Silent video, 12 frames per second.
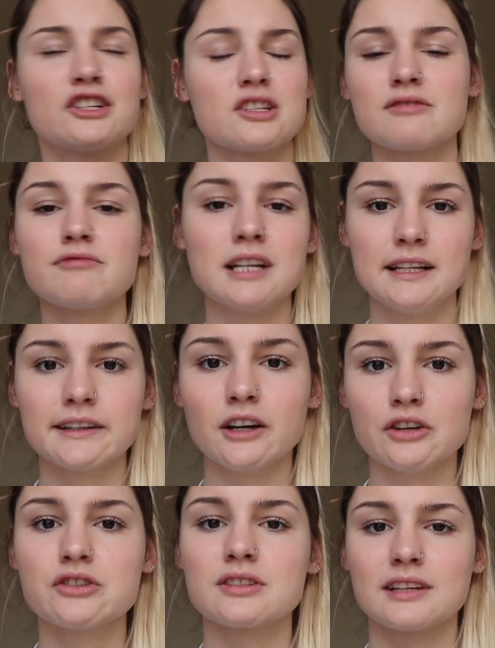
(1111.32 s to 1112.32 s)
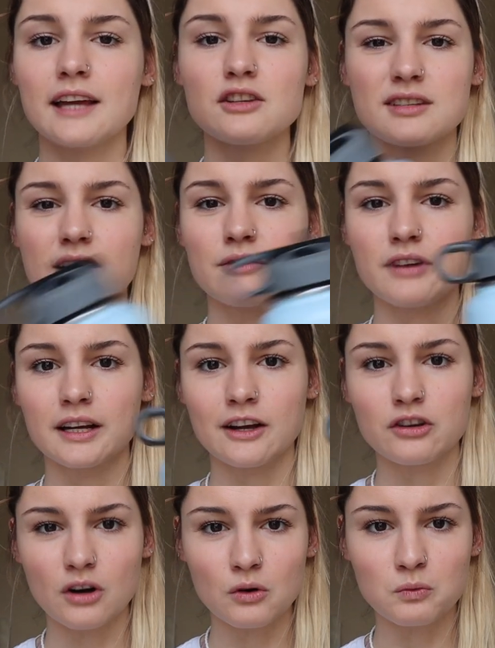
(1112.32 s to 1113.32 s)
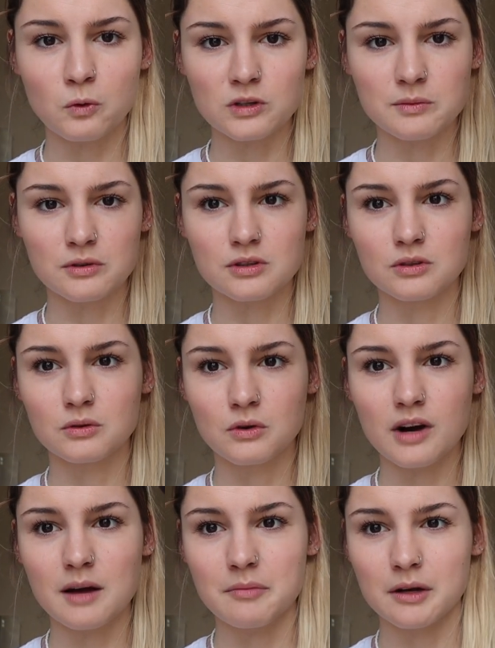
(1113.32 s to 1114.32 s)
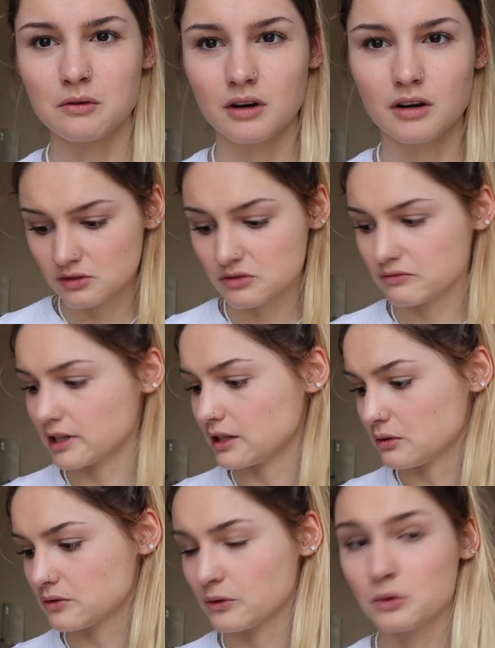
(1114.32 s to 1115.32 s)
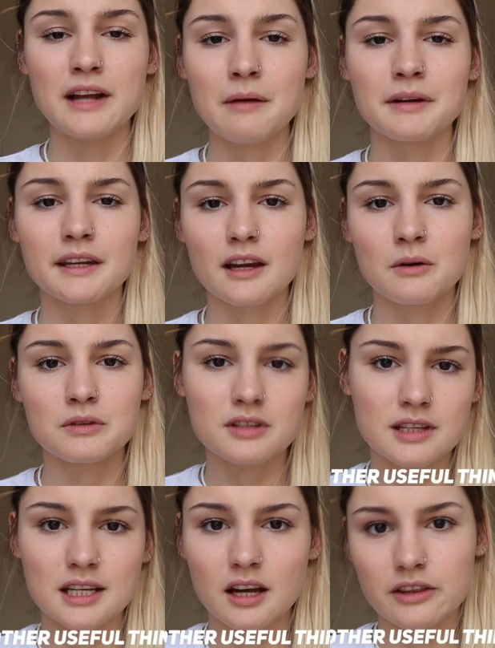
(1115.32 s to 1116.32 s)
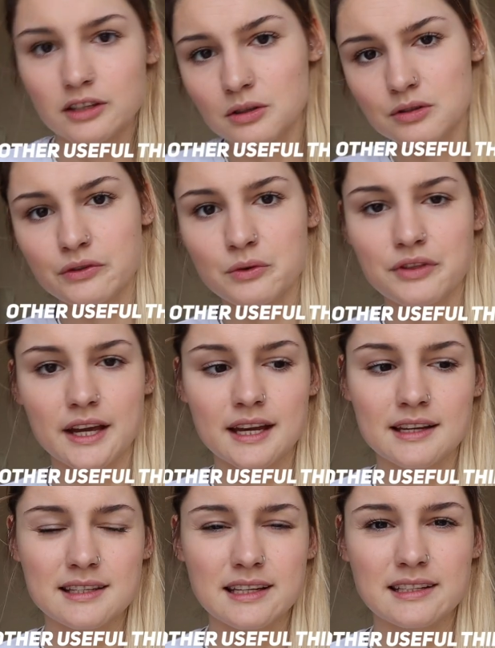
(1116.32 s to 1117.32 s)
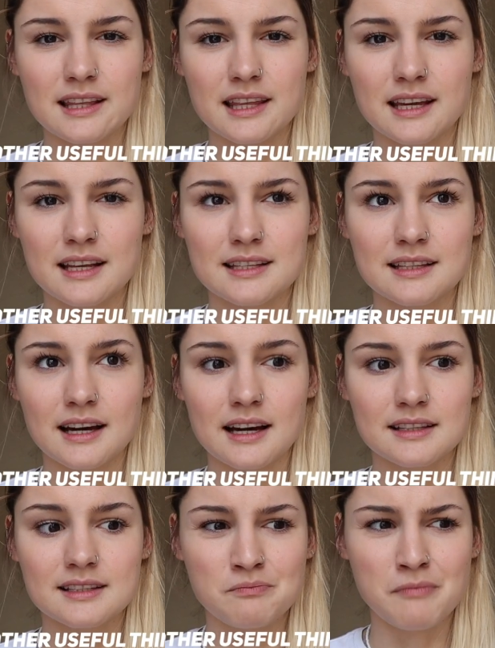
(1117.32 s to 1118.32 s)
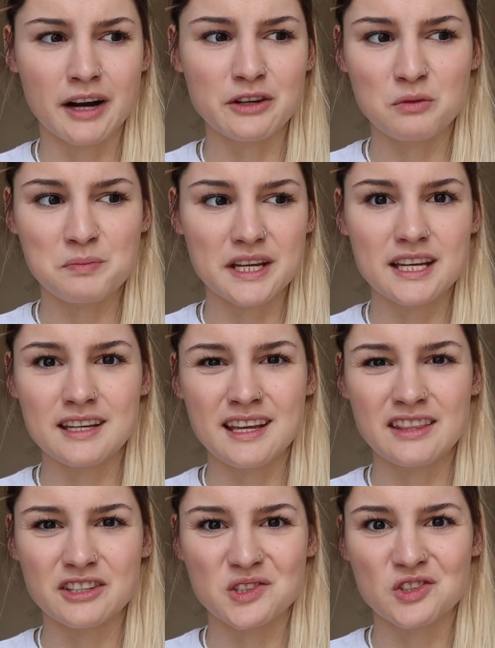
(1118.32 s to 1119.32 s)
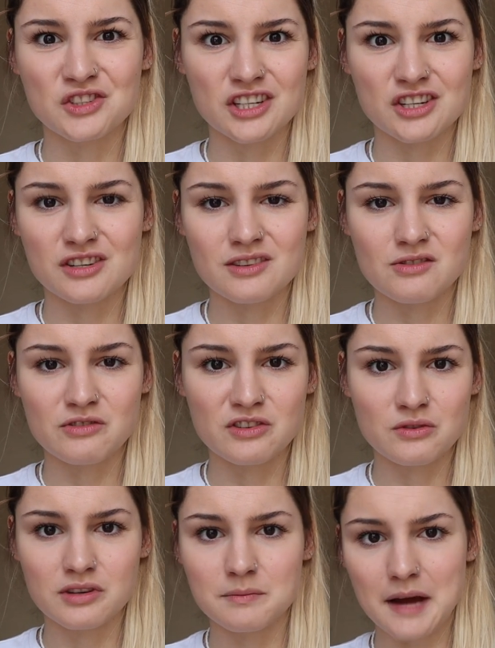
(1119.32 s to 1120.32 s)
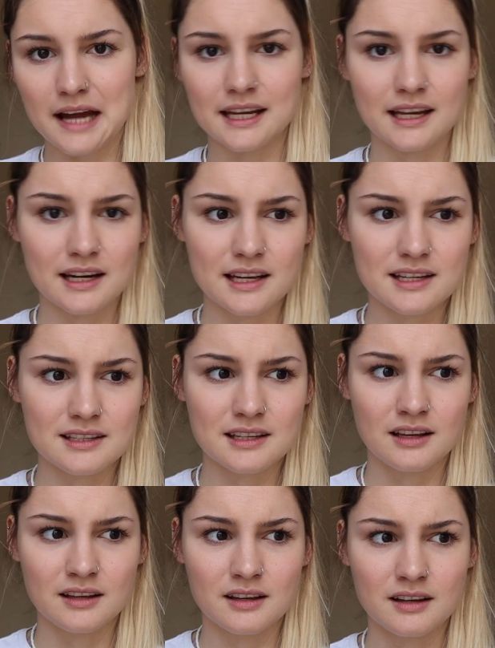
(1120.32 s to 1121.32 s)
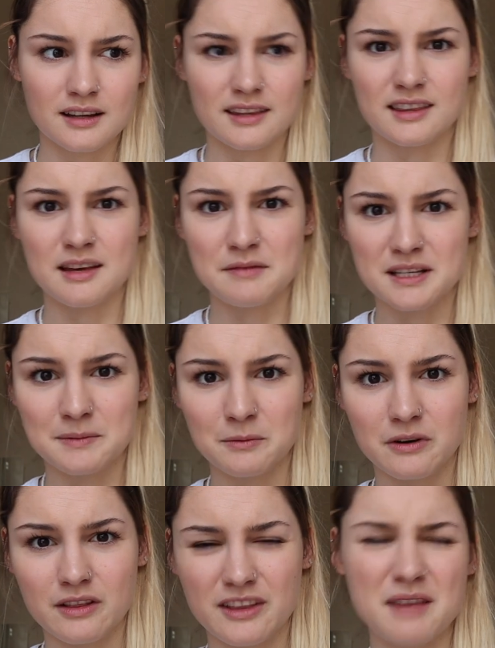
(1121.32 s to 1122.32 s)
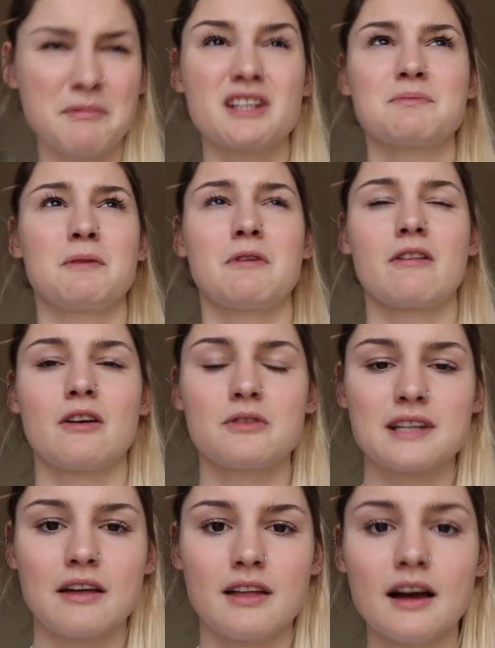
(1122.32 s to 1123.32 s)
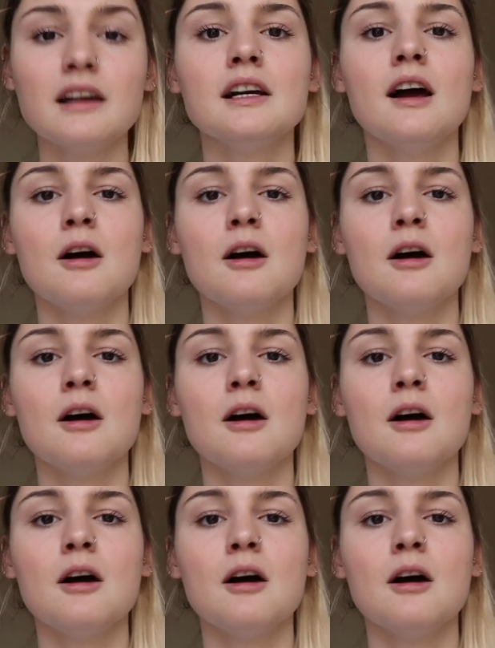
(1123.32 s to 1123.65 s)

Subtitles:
Just really good. Just get yourself a good old water bottle, quite a big just really useful. Now I'm gonna go on to the other useful things. These are things that might not be in the traditional uni packing list. I think there must be one of those out there,